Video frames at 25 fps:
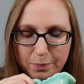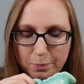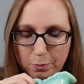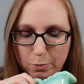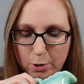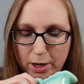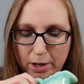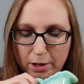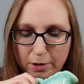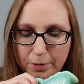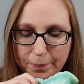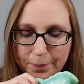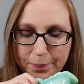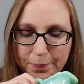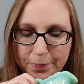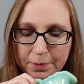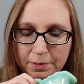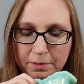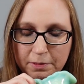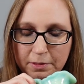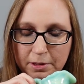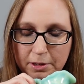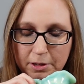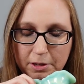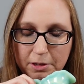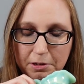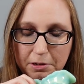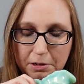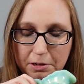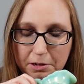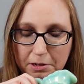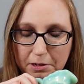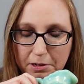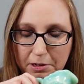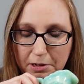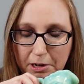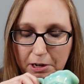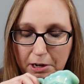well,
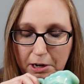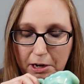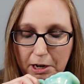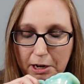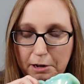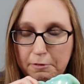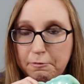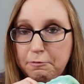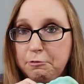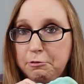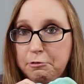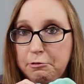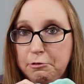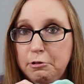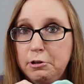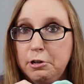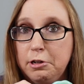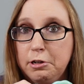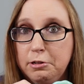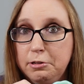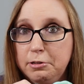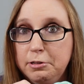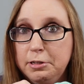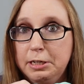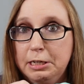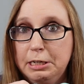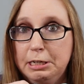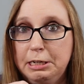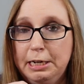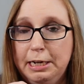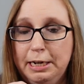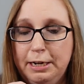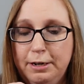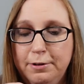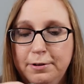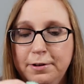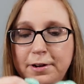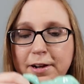after I clean it
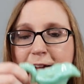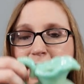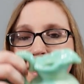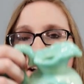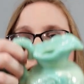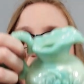out,